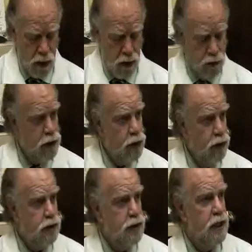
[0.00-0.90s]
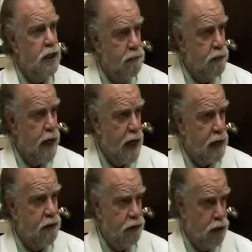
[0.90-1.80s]
You reduce the
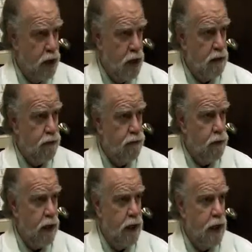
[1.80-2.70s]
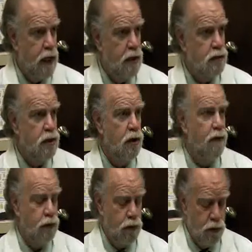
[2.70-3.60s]
impact if you can for right now. So
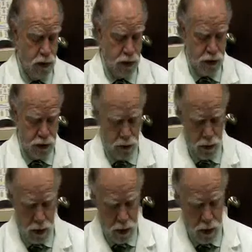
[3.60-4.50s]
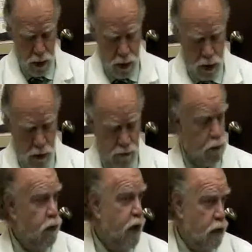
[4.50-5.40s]
if you were to, you go
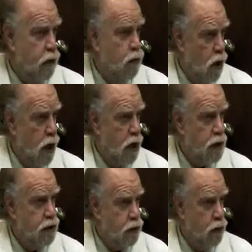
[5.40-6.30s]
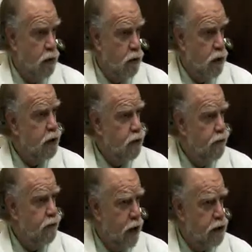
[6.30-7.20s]
for regular walks, or what do you
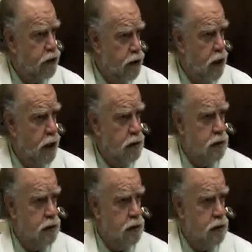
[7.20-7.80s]
do for exercise?